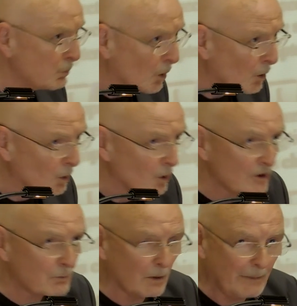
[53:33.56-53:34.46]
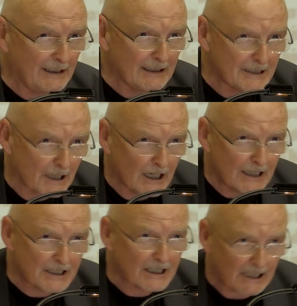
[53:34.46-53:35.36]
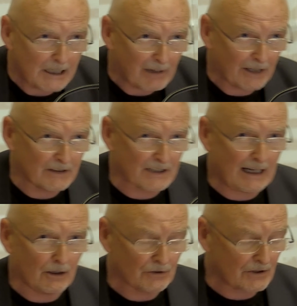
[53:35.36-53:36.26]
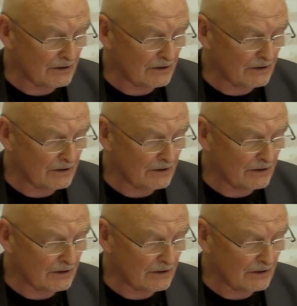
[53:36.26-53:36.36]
walls will be designed to keep others out.